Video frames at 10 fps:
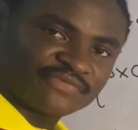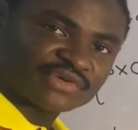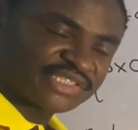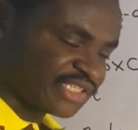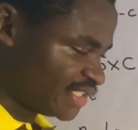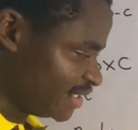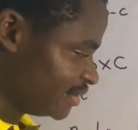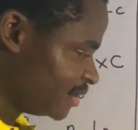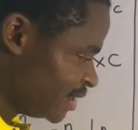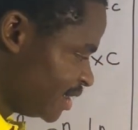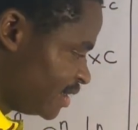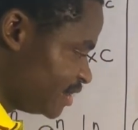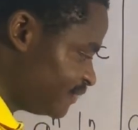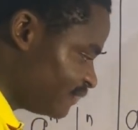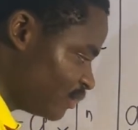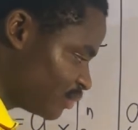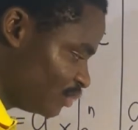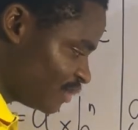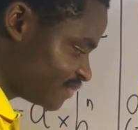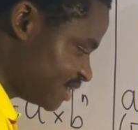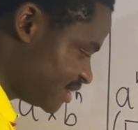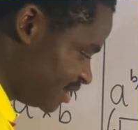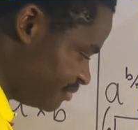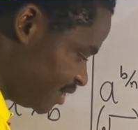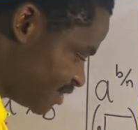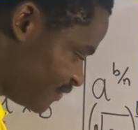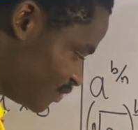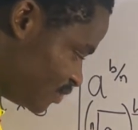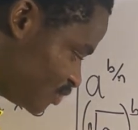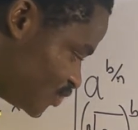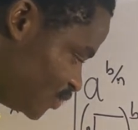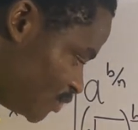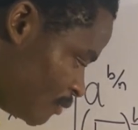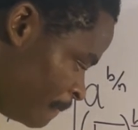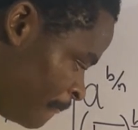For 16, the fourth root of 16 means if you do 2